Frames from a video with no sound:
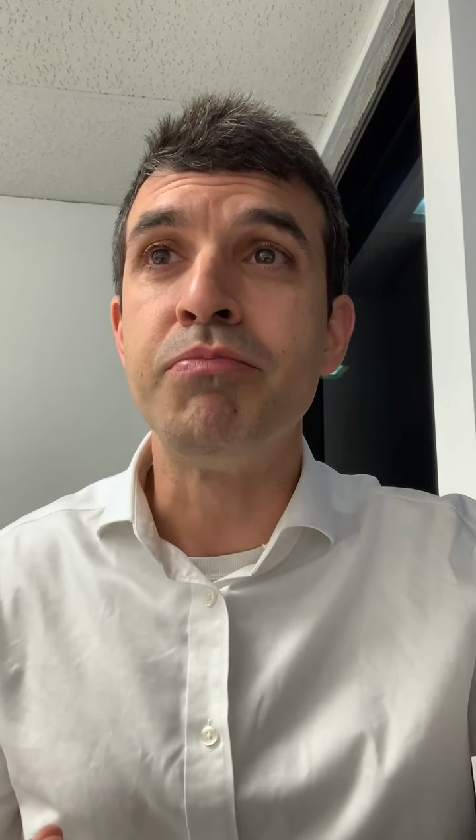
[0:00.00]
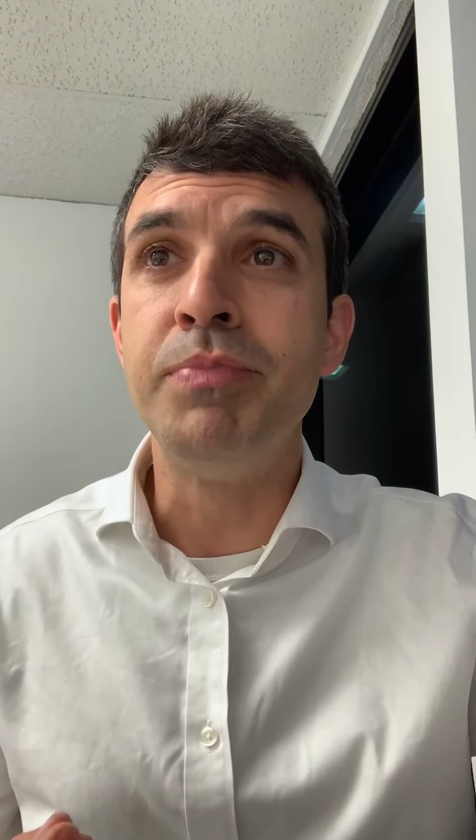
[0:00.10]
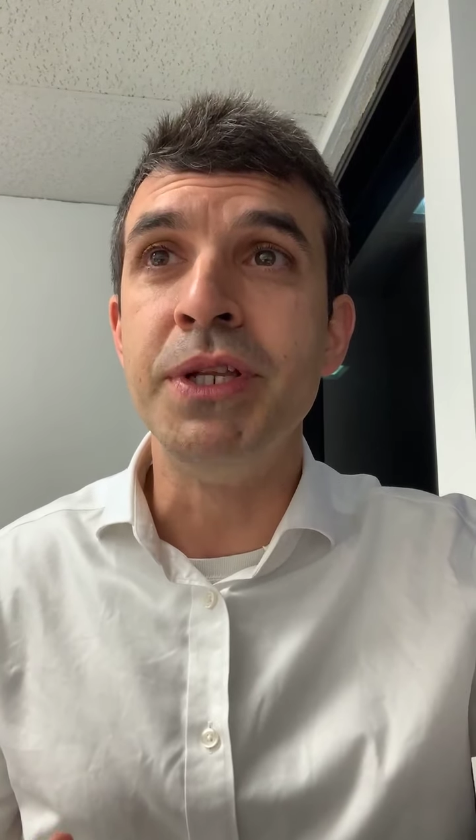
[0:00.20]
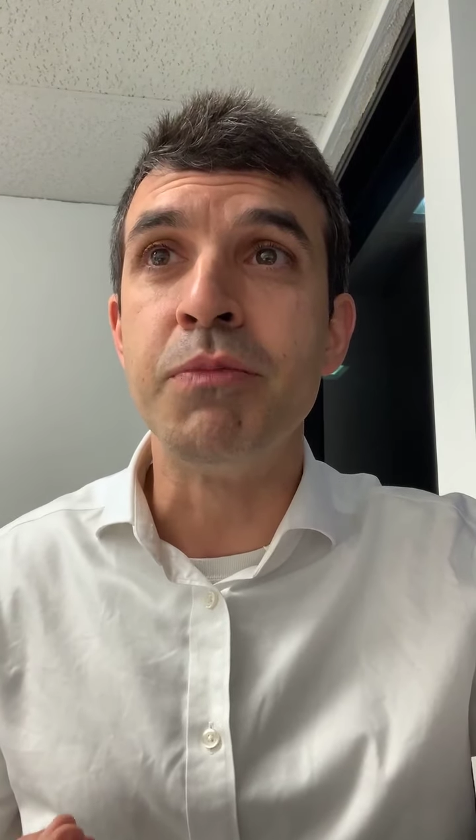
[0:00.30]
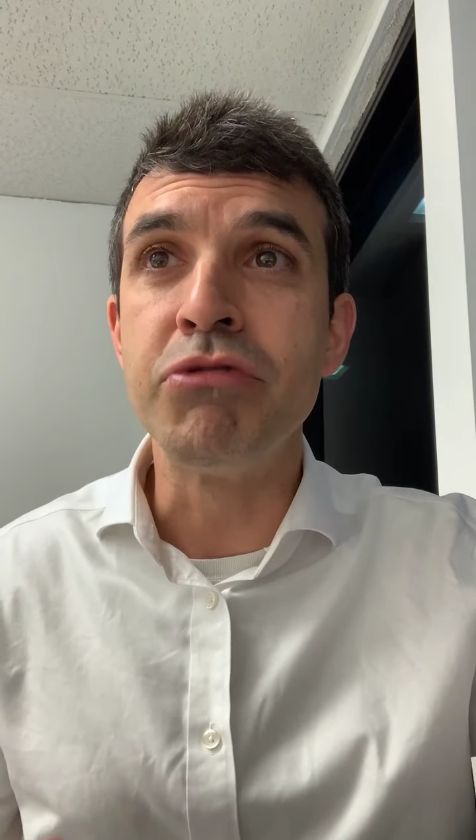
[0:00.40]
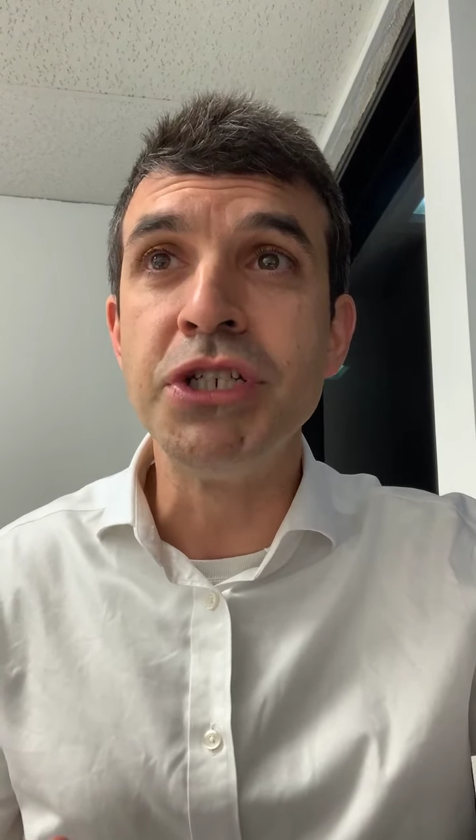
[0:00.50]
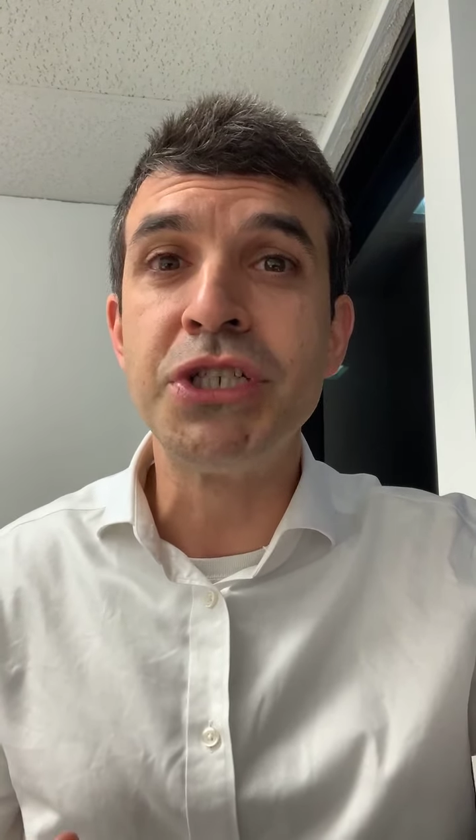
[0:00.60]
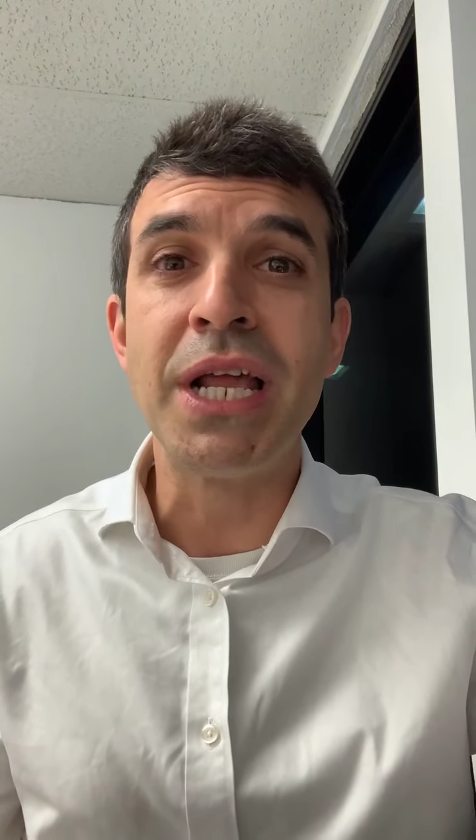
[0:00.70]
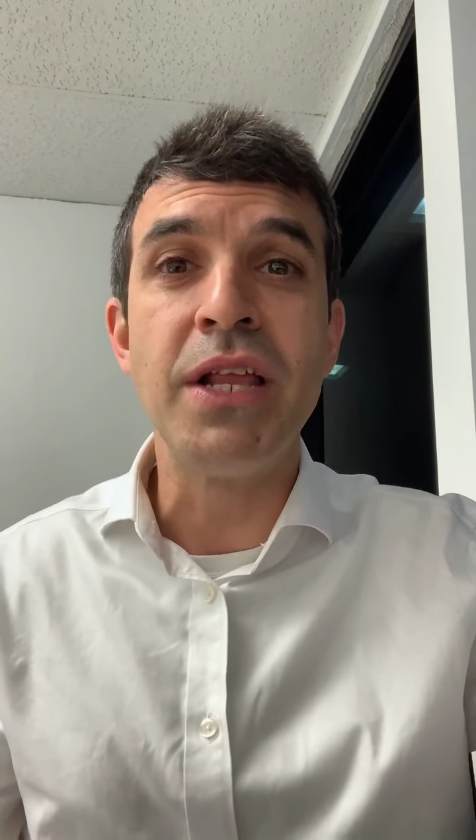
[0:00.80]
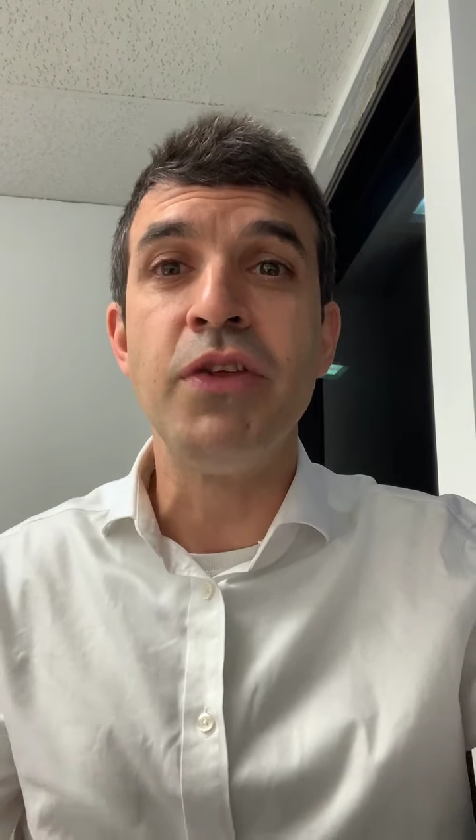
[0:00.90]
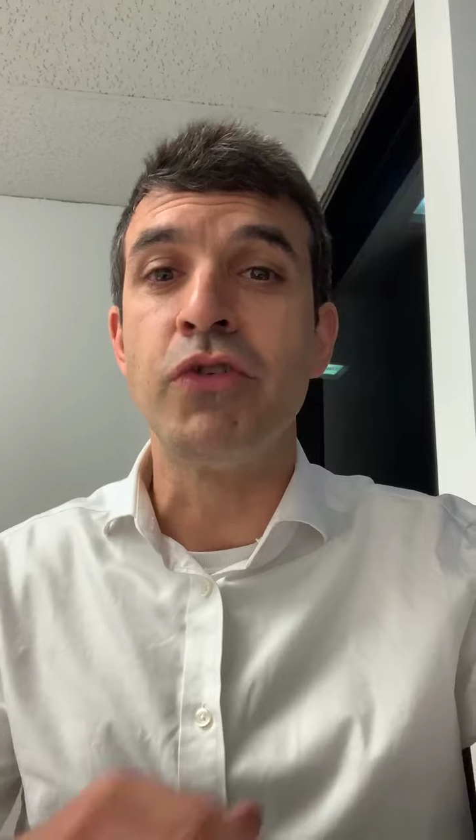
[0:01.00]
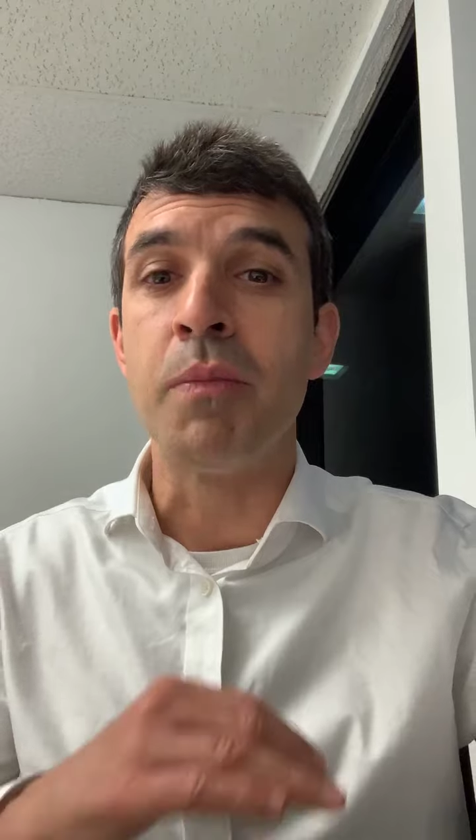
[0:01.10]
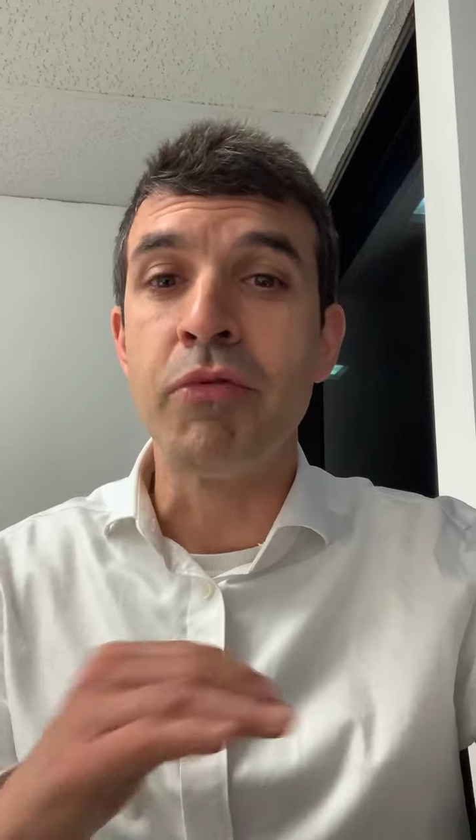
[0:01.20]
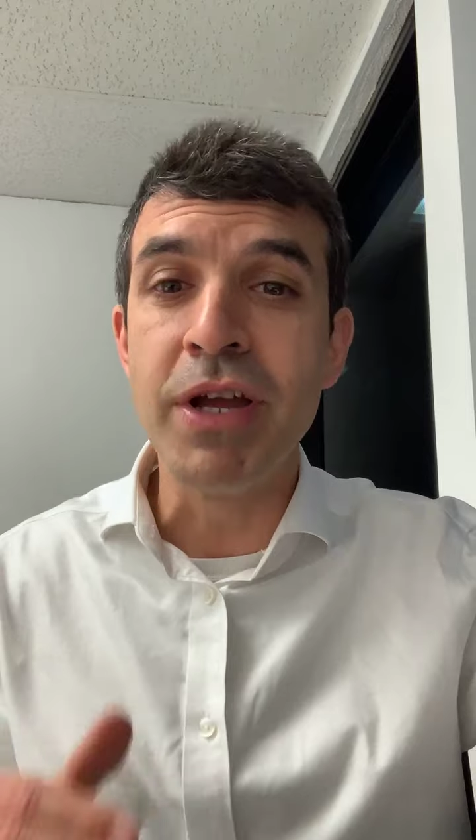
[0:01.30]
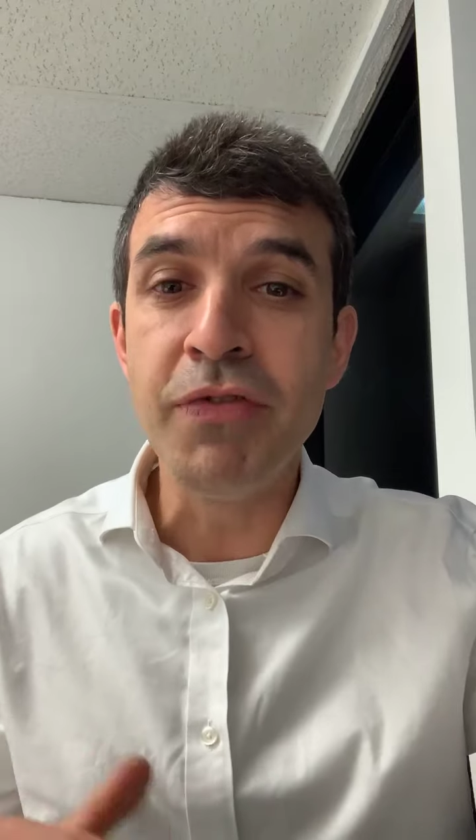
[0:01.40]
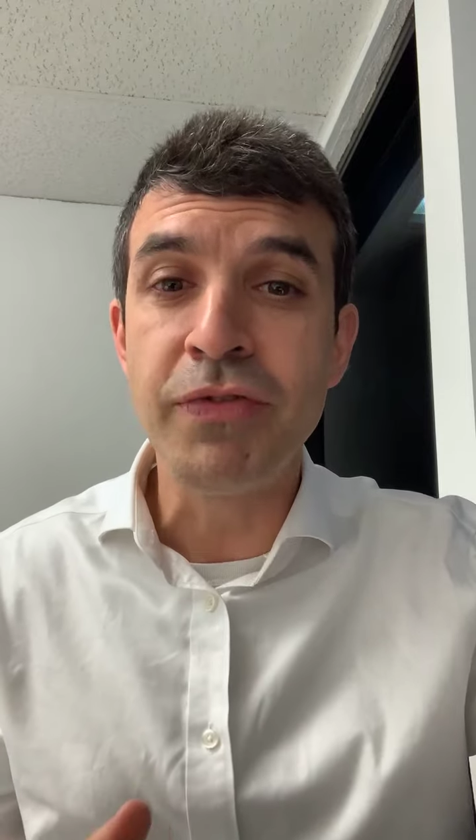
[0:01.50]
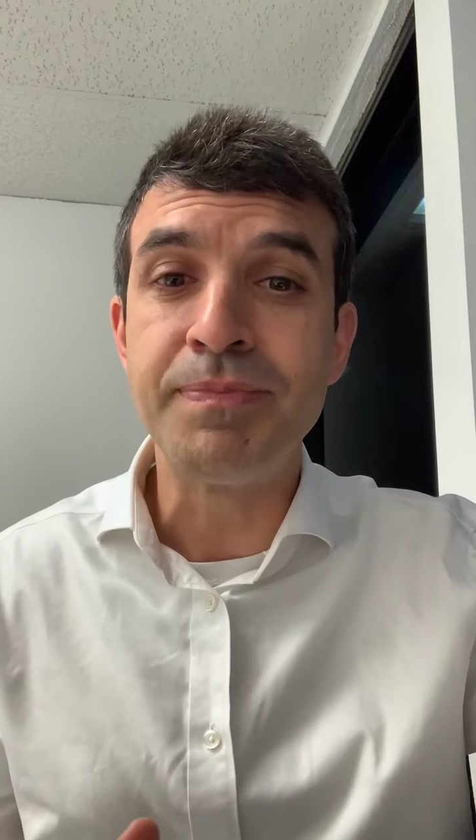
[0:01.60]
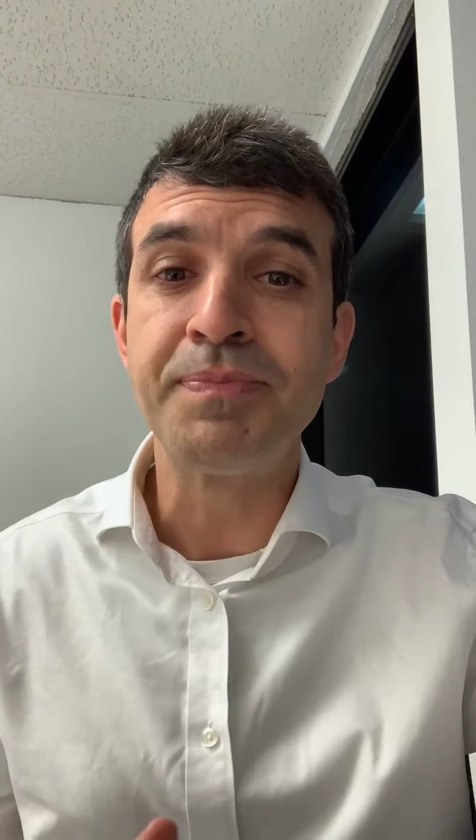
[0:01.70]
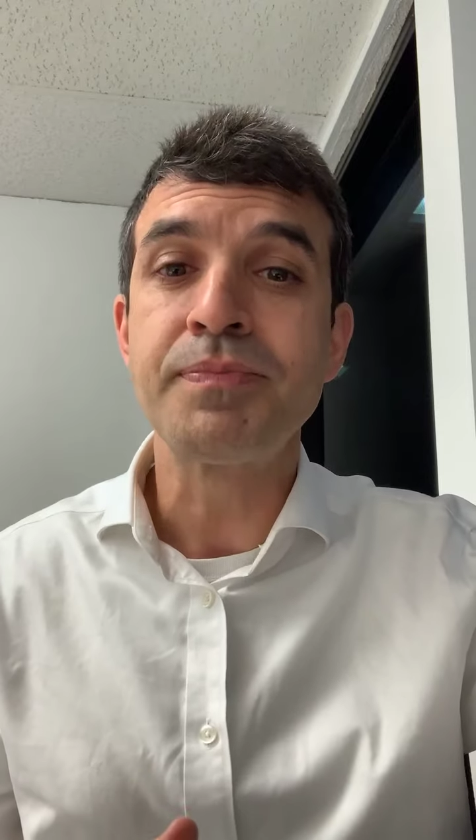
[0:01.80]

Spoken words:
be depreciated. These are brief.